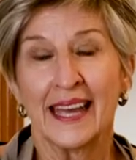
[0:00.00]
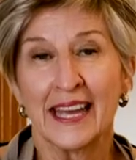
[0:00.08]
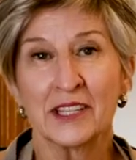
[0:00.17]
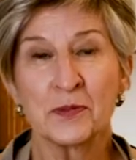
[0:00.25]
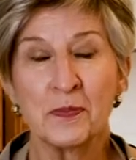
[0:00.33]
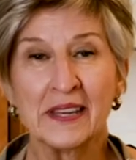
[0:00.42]

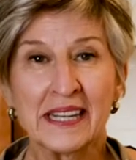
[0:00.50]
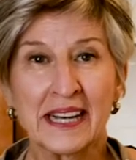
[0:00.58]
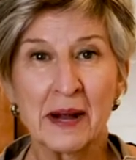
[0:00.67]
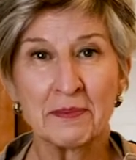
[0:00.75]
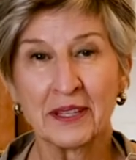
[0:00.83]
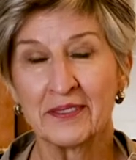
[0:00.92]
It's been a
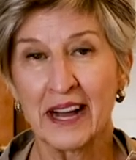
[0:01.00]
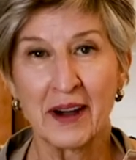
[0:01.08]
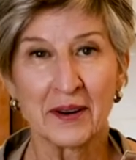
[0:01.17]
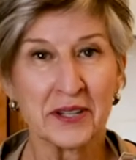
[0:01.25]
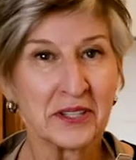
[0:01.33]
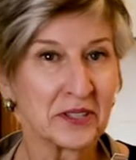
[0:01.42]
couple of
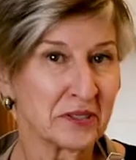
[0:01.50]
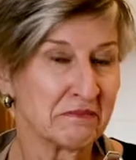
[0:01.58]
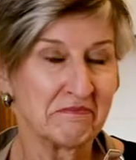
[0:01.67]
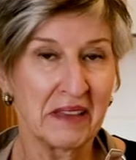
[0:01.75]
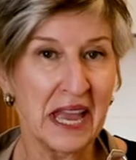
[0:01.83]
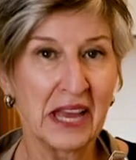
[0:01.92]
hours
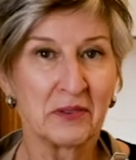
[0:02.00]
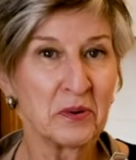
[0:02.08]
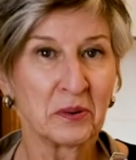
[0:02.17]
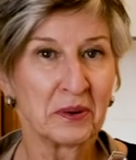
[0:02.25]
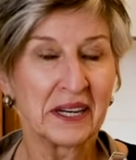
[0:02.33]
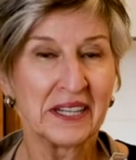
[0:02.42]
and
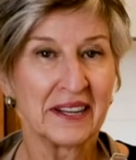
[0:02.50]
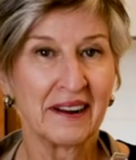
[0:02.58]
we're ready to